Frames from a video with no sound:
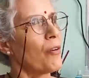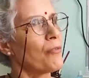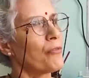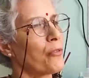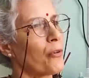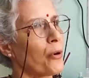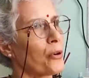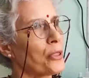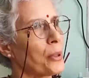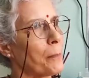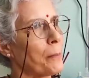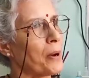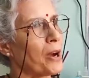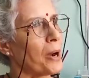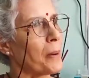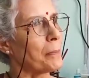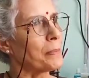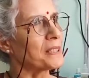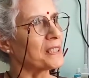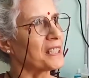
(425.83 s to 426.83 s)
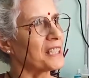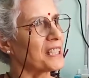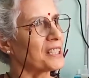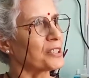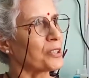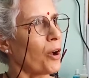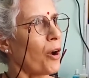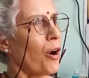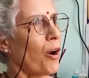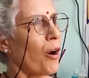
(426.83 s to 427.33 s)
for the
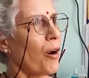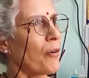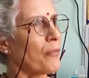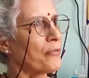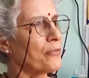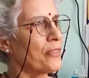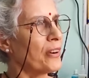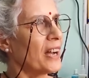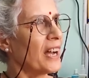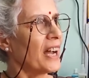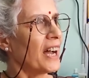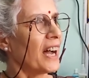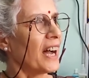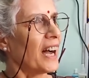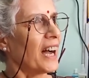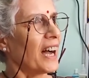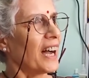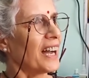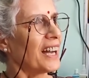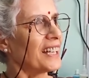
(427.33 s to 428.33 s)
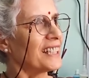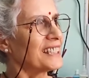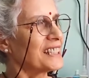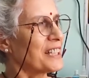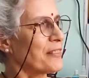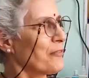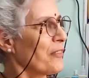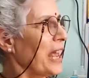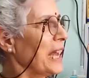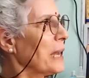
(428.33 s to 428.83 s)
purposes of
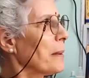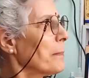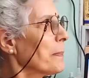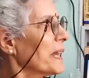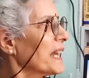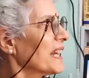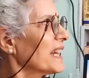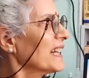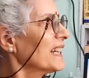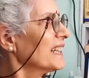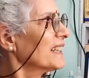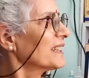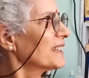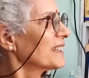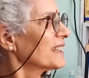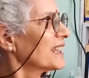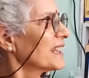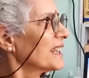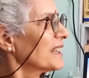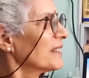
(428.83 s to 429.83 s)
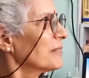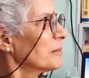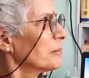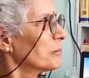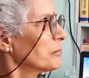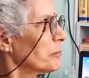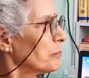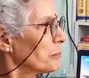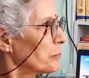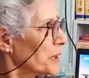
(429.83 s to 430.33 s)
developing the
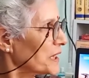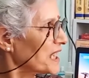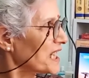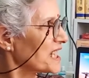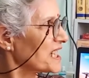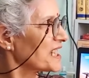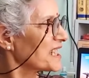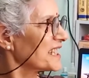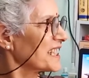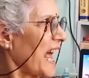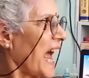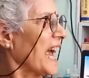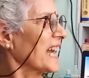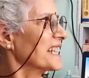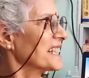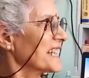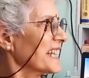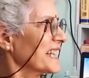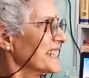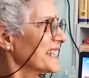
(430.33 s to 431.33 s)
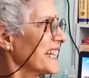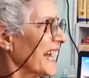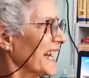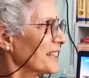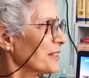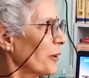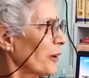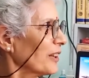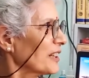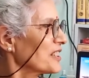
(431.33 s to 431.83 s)
British science and
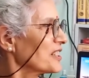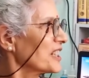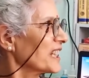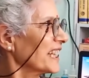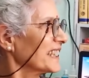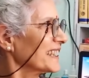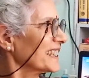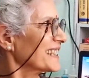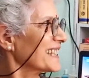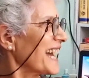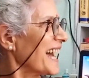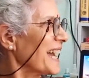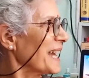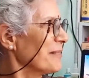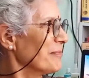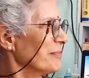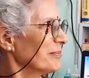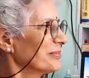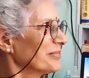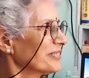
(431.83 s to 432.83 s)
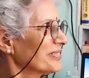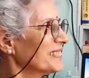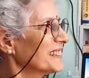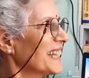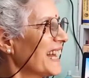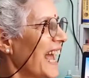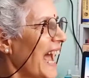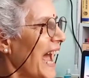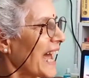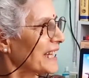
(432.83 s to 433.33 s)
technology at the time.
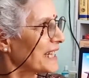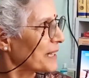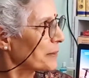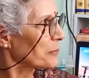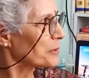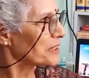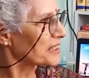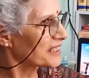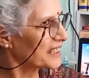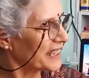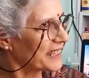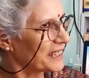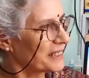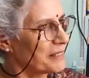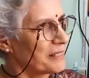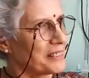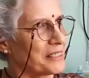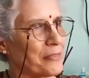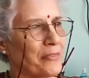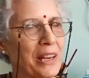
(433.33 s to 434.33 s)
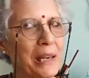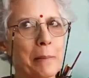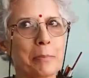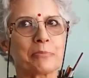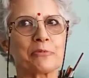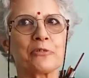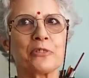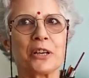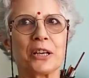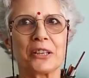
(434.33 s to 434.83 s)
And it was then
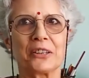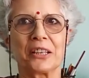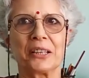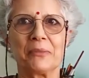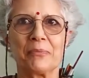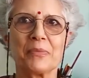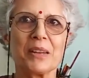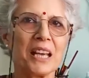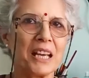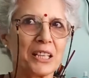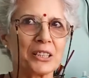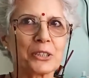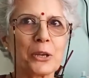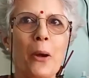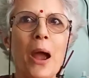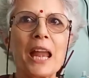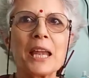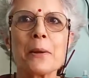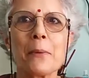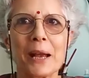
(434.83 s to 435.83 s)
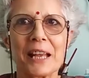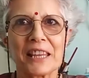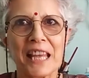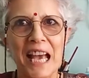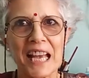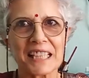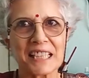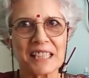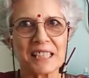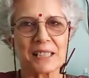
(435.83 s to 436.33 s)
developed further. So anyway,
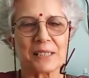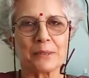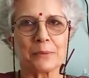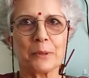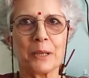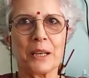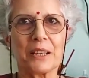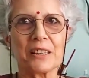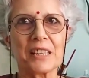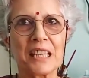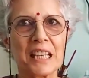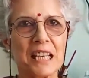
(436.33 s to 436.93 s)
that is one